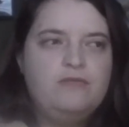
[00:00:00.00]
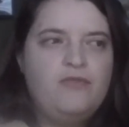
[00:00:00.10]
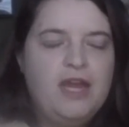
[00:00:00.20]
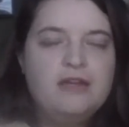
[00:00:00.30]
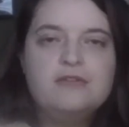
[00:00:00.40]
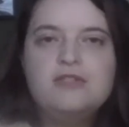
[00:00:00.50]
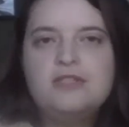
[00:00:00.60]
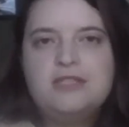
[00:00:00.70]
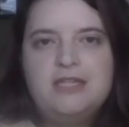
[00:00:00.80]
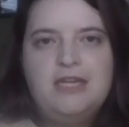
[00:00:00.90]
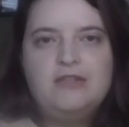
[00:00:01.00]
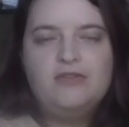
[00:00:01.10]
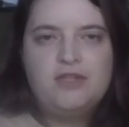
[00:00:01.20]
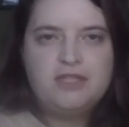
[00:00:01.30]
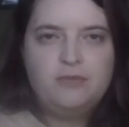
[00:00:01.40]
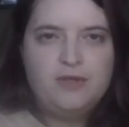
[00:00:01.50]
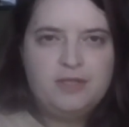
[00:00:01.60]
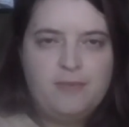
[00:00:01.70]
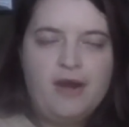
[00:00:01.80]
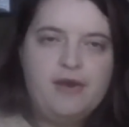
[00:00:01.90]
failed to see that this was
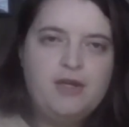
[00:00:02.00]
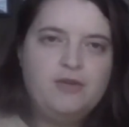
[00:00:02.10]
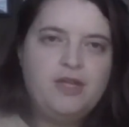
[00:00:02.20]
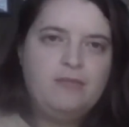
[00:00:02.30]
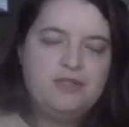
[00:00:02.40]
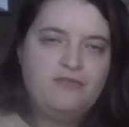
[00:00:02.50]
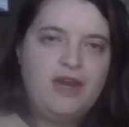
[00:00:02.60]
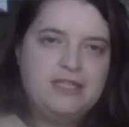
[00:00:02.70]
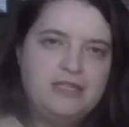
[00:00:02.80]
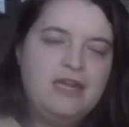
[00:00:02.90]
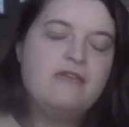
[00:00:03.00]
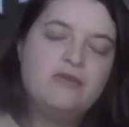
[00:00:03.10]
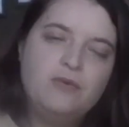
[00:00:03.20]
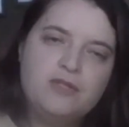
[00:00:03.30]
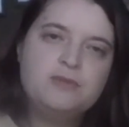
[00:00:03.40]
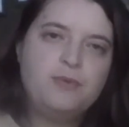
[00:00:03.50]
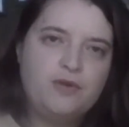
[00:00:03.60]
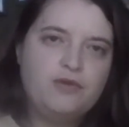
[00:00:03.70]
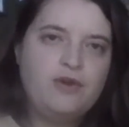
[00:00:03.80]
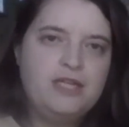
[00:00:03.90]
a barrier that was affecting everyone's
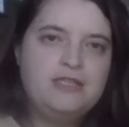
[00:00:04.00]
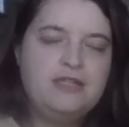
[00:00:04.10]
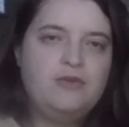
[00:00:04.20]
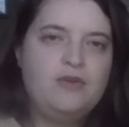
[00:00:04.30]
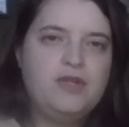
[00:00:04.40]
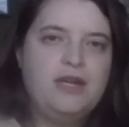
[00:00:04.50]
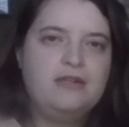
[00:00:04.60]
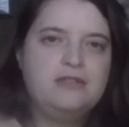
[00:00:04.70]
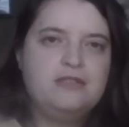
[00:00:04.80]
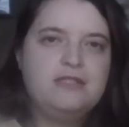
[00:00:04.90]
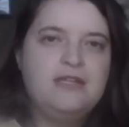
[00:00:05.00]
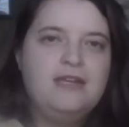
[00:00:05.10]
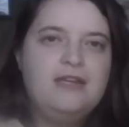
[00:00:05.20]
birthright in Northern Ireland.